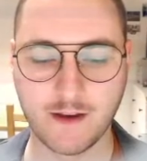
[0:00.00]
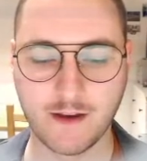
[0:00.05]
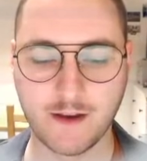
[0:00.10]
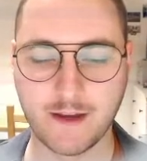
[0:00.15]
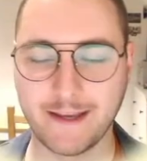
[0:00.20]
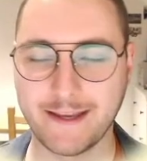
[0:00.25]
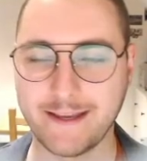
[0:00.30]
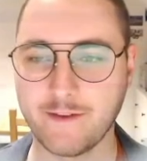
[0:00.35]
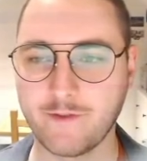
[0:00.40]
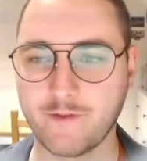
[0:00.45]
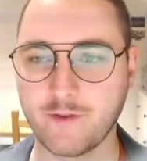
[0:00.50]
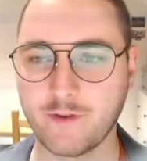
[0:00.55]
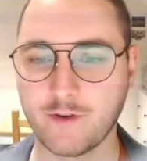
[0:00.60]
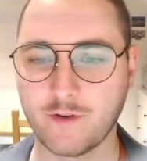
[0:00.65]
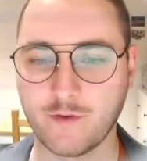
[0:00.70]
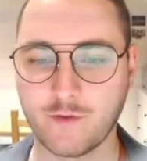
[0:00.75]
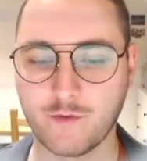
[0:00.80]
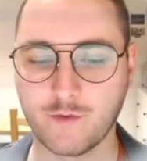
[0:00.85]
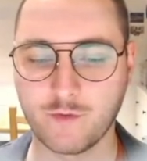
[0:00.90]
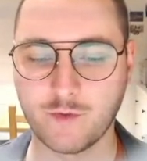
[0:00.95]
If
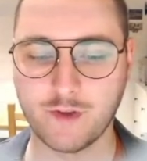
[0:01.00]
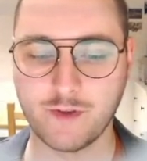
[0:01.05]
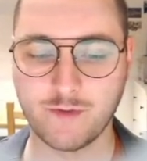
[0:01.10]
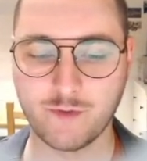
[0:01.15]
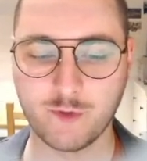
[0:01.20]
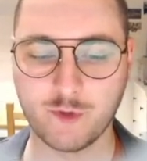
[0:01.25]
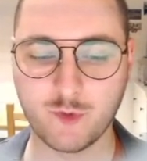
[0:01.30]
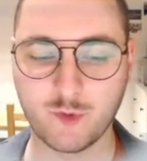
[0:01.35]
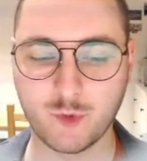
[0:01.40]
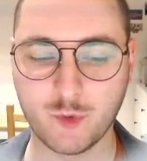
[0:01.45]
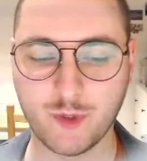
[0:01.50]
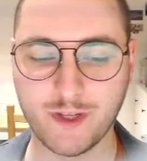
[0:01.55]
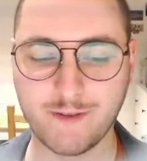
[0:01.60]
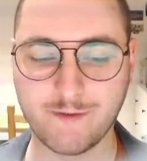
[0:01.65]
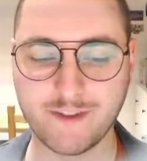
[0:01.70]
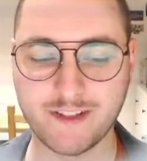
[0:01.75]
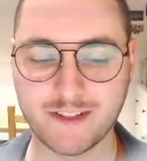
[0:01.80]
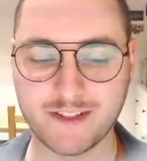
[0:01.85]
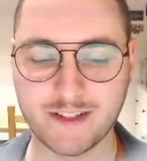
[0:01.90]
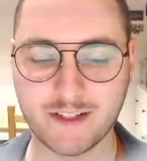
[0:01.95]
we
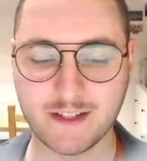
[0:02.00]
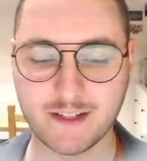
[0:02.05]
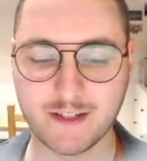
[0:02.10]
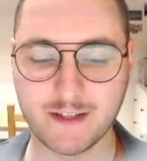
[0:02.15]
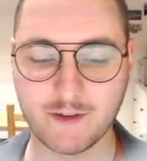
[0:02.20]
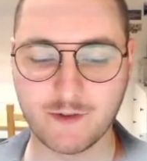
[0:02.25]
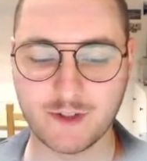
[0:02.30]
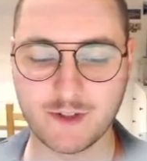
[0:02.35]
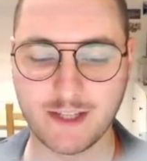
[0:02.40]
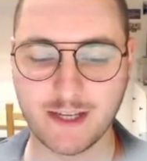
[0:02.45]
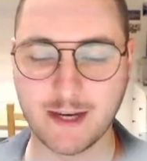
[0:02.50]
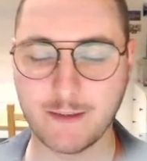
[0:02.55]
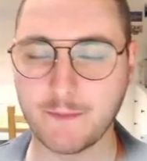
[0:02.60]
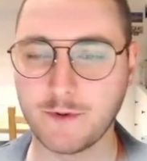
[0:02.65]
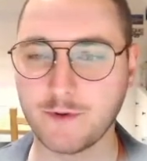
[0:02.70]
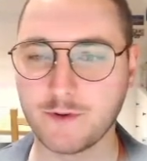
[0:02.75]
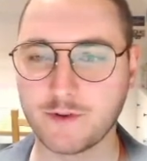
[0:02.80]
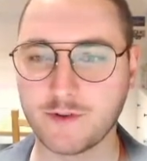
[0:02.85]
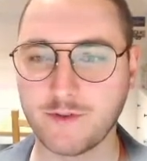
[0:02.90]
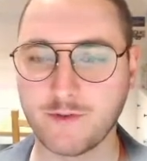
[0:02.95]
revisit now the
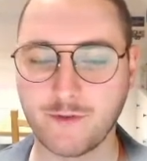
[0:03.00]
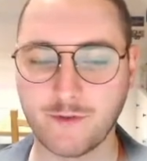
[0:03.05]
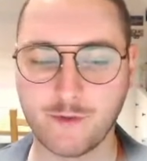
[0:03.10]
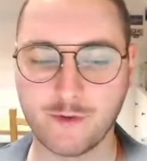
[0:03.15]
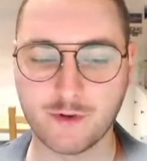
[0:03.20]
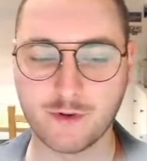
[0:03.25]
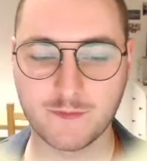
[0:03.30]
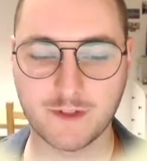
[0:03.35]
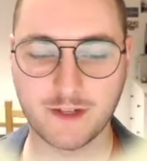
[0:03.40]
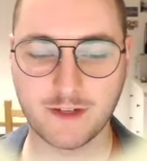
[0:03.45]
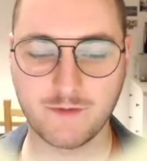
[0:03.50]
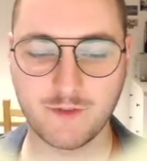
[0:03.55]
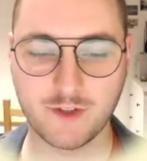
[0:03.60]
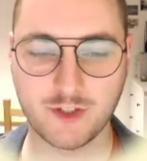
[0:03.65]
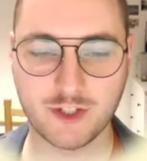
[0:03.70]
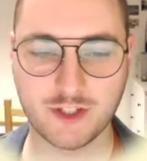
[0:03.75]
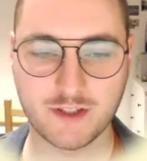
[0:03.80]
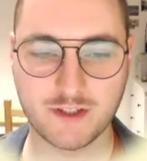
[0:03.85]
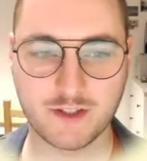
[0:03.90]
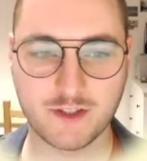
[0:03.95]
upload form that we
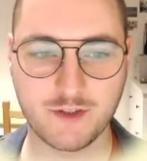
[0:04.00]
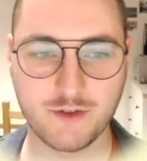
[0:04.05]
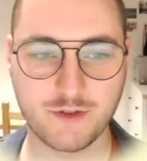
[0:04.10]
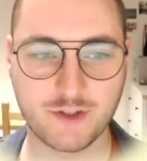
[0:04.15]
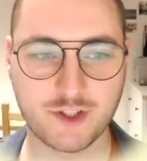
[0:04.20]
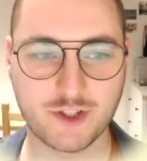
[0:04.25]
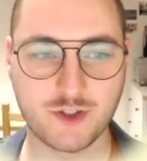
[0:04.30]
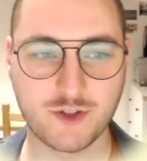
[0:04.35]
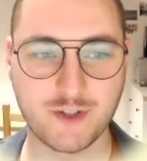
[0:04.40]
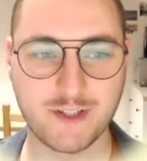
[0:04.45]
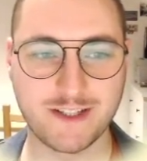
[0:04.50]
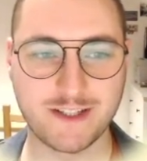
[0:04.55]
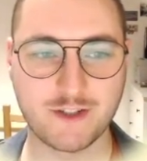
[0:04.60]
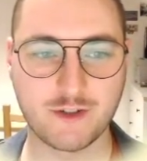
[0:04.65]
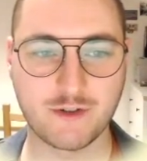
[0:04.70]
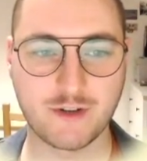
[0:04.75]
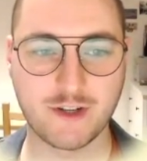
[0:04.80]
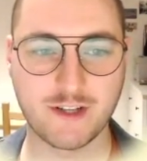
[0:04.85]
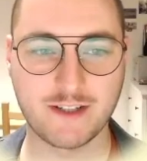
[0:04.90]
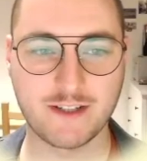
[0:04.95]
just used to
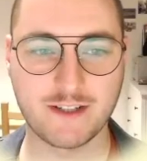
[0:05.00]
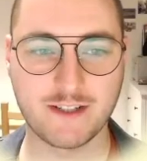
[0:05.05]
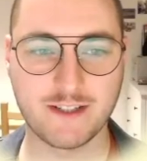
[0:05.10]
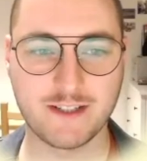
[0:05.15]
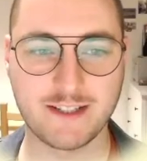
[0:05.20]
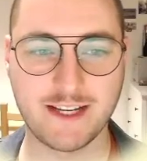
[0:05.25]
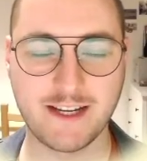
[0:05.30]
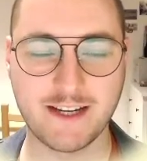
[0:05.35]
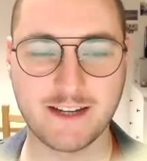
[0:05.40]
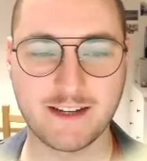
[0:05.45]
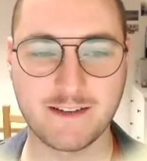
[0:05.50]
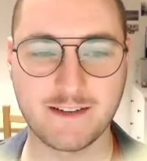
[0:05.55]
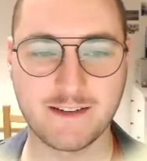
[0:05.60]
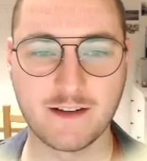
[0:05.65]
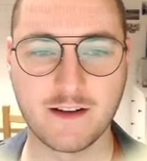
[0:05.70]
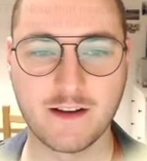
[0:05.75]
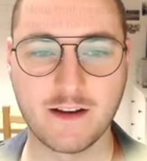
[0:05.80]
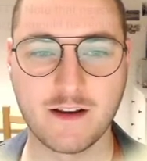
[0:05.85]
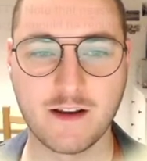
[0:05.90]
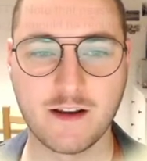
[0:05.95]
integrate the data,
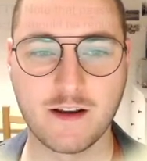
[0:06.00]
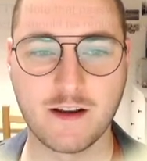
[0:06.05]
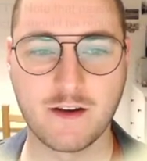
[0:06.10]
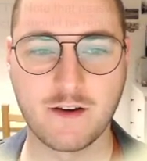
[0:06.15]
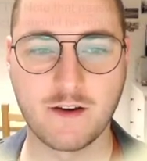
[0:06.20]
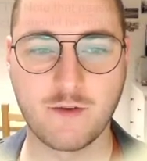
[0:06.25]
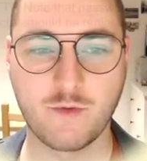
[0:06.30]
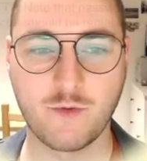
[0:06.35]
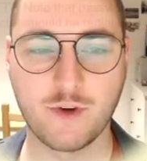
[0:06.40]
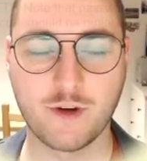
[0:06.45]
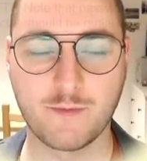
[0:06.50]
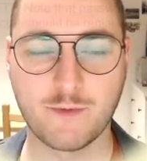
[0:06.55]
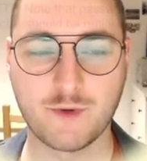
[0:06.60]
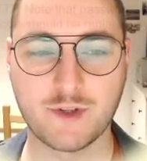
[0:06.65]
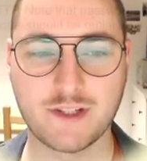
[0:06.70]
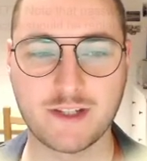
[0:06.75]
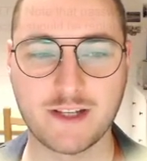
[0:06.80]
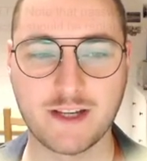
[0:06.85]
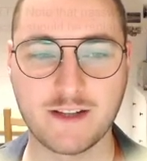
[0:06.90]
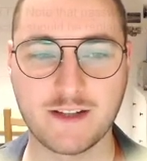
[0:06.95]
we're
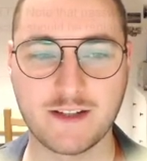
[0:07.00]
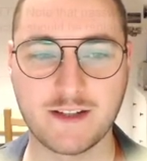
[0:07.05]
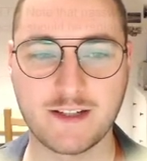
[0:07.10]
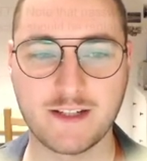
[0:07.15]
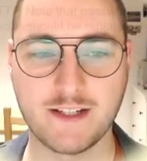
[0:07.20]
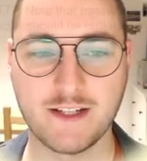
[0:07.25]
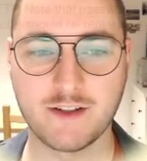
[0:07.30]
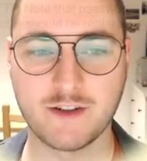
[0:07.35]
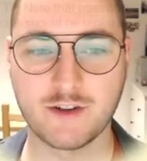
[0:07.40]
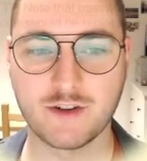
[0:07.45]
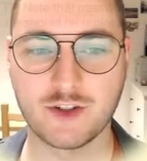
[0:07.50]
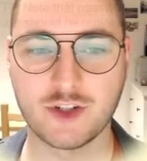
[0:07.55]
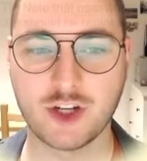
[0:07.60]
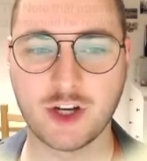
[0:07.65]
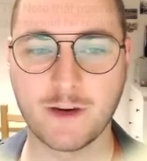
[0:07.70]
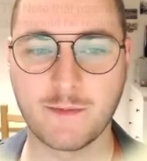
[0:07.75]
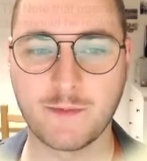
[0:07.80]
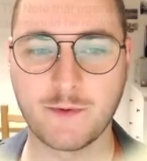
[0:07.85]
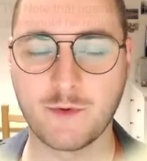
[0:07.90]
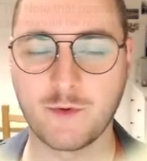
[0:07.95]
presented here on
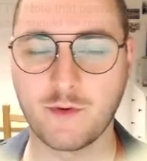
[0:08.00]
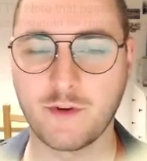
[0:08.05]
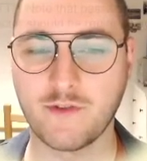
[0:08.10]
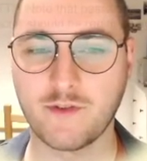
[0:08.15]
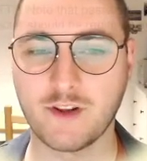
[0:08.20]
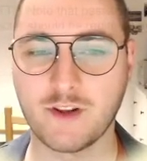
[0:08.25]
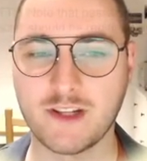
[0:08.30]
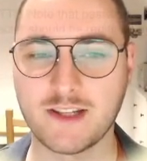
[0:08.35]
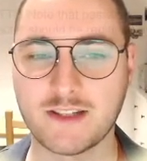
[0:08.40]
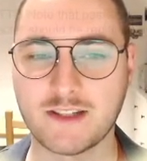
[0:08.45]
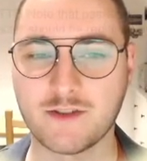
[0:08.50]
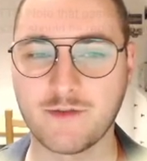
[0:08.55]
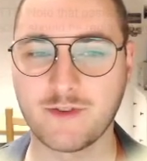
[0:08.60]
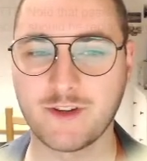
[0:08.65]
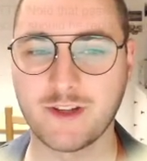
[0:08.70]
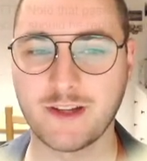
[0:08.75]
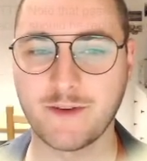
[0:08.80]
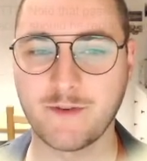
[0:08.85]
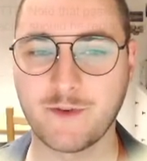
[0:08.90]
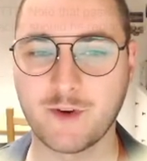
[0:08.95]
top with a list of
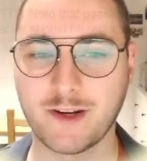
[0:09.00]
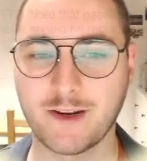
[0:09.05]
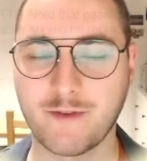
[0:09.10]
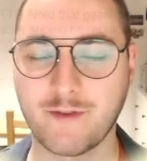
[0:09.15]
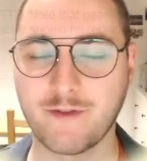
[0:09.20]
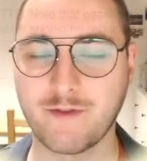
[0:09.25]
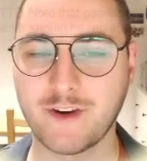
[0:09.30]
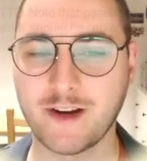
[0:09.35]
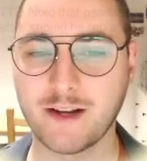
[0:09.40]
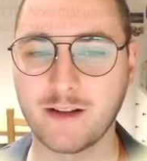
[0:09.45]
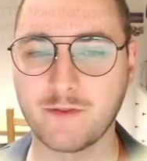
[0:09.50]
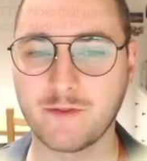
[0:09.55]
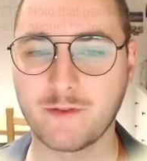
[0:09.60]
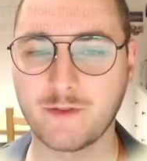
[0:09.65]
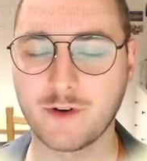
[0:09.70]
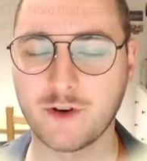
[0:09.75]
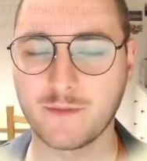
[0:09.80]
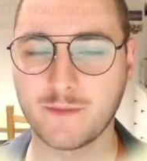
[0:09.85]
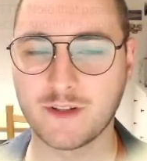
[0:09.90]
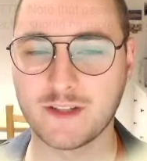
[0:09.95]
different file
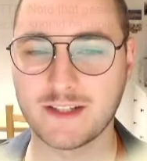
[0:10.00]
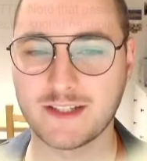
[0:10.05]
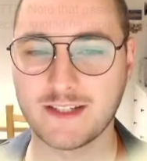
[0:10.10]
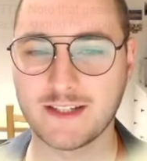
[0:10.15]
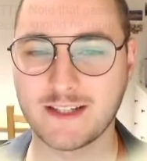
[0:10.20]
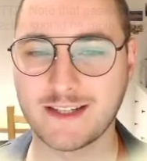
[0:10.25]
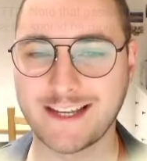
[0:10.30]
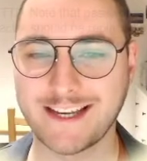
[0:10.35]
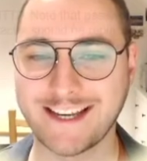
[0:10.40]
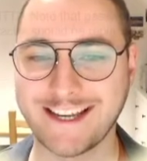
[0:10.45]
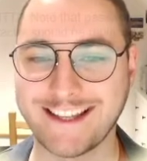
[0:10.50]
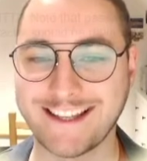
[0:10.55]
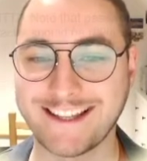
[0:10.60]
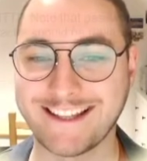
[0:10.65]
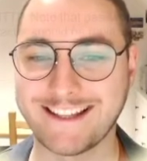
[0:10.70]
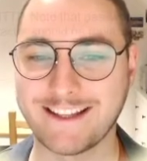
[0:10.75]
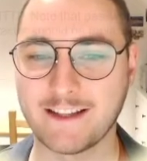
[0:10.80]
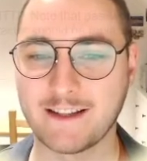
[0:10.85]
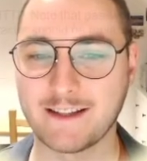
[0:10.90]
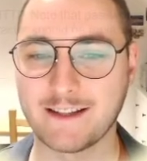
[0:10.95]
formats that can
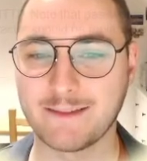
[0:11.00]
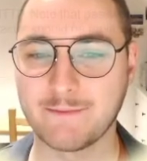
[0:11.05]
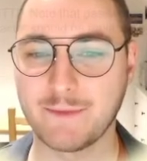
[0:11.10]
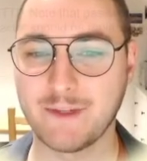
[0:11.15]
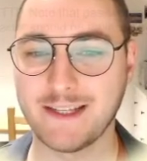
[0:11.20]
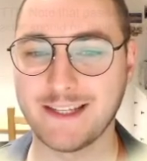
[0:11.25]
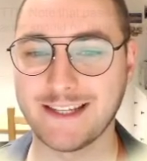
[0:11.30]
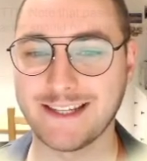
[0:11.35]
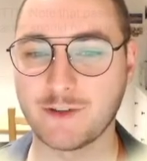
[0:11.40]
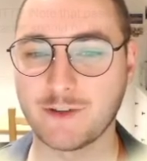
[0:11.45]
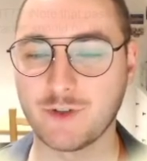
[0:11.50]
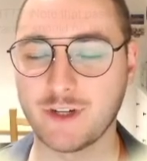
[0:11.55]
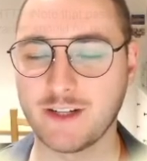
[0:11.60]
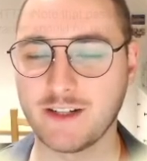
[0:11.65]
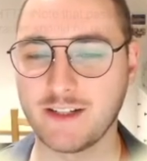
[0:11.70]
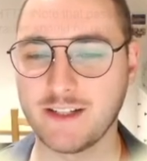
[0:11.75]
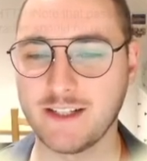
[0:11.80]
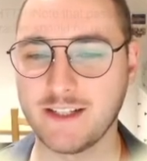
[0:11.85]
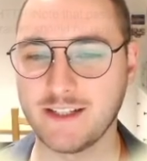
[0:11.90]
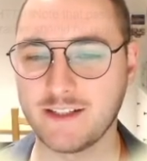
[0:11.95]
be
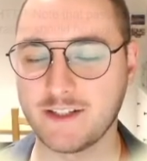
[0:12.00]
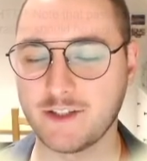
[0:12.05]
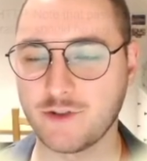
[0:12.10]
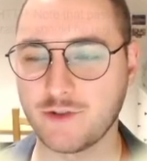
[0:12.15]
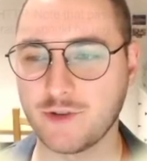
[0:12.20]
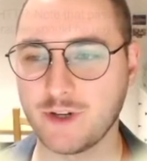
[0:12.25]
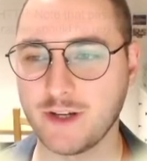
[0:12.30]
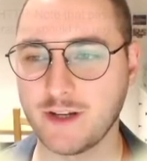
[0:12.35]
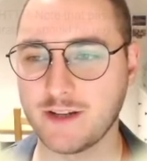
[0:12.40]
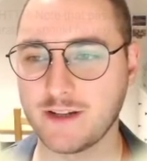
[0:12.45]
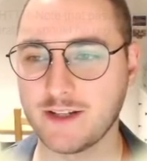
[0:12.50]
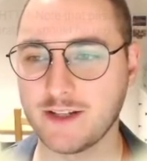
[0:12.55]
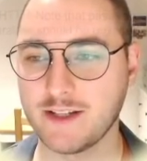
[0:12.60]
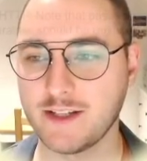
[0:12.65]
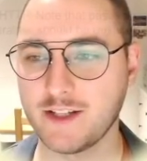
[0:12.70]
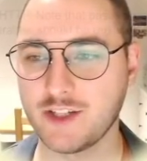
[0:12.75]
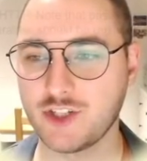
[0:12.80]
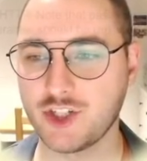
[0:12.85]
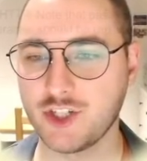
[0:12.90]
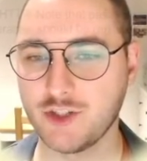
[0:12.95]
readily integrated in the
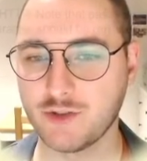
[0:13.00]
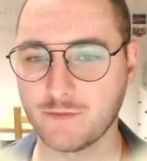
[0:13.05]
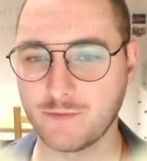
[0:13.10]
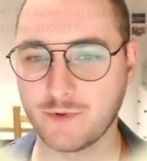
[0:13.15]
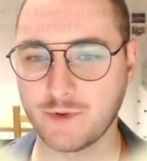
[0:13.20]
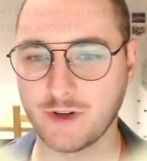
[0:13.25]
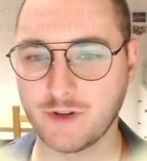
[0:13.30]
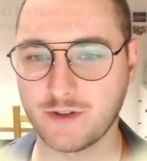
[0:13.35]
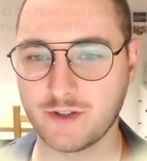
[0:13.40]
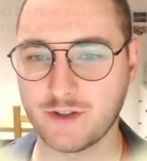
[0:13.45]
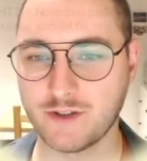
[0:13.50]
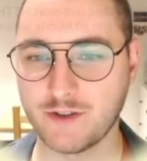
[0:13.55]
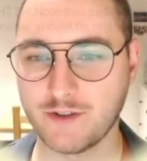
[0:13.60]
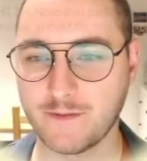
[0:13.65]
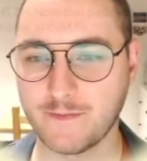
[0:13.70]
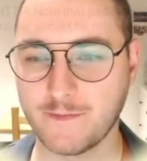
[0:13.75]
Genome browser.